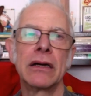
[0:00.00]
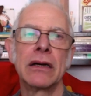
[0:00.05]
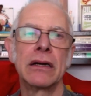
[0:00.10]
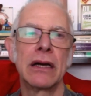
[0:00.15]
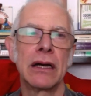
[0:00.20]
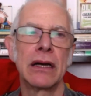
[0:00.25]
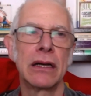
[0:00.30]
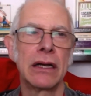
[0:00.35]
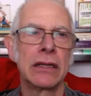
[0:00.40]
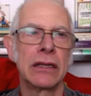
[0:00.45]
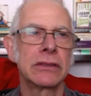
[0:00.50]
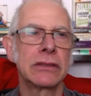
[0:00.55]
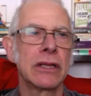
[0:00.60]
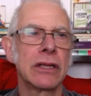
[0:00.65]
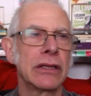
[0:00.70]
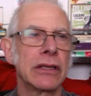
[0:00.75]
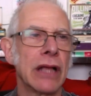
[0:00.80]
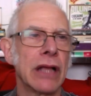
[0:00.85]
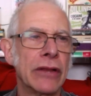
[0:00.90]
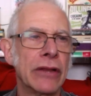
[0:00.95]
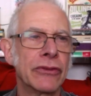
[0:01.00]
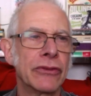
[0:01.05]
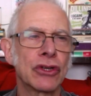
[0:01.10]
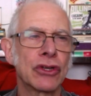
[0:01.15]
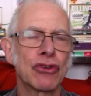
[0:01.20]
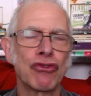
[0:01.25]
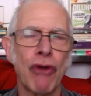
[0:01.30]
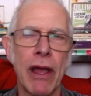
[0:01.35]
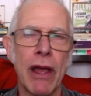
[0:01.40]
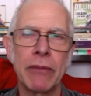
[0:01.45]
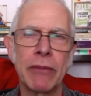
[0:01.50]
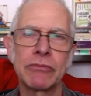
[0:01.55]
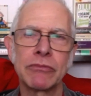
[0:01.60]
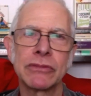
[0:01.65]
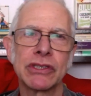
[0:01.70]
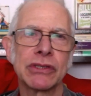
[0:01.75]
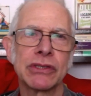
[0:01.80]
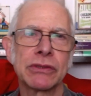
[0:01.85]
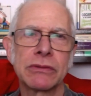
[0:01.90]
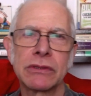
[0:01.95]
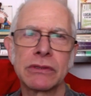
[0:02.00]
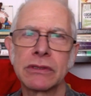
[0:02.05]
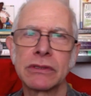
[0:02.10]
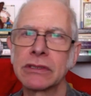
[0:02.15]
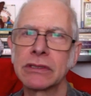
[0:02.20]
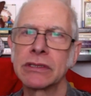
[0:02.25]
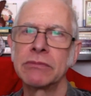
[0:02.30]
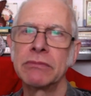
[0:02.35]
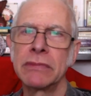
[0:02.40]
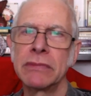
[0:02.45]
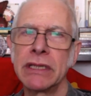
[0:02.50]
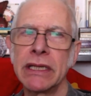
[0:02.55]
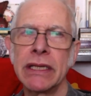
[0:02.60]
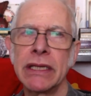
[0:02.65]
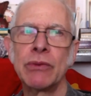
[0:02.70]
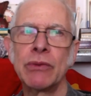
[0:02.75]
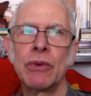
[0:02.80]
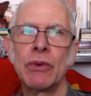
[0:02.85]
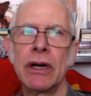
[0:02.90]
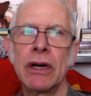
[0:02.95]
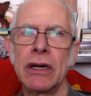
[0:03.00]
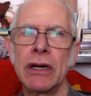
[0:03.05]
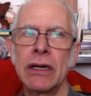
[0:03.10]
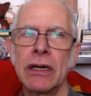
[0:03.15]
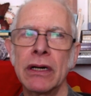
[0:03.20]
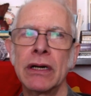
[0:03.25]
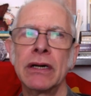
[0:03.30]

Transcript: And the Cramps to me were